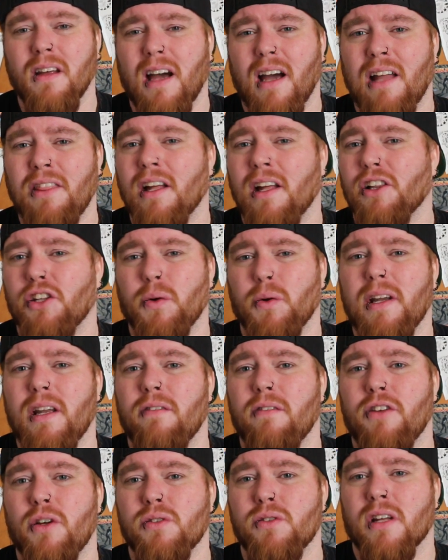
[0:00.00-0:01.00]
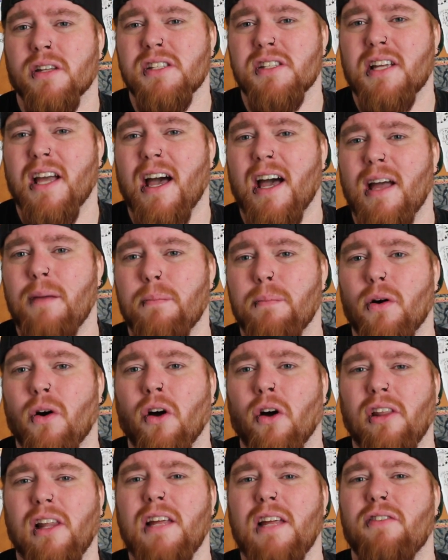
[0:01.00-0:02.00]
and they'll do interviews on Skype,
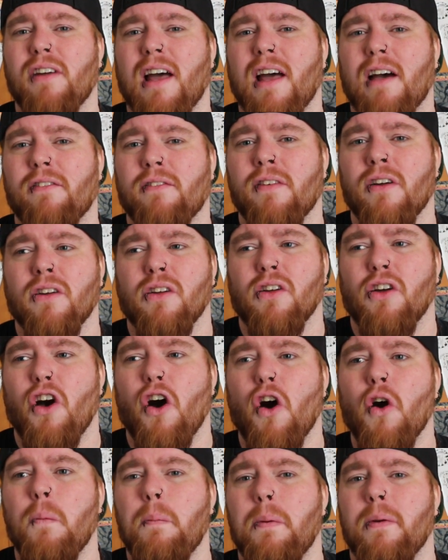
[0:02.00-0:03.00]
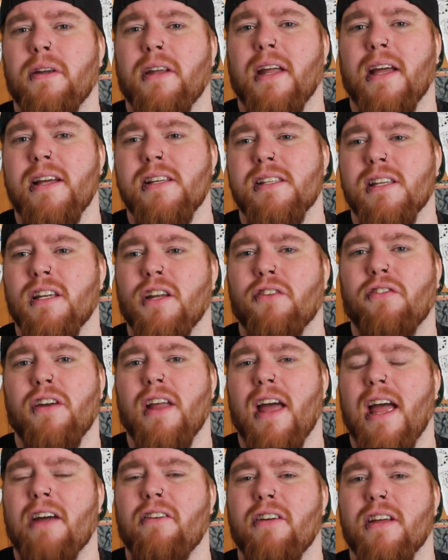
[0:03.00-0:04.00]
or they'll even have open days in different
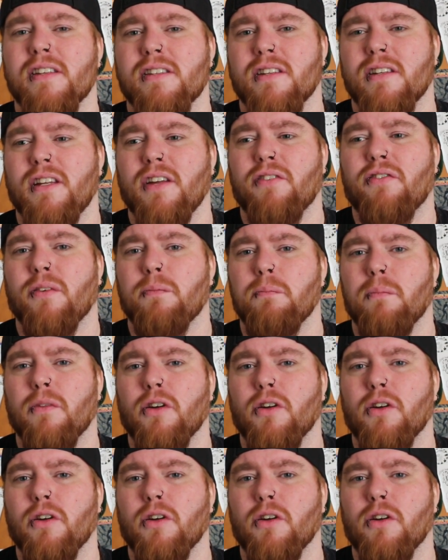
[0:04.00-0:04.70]
areas in different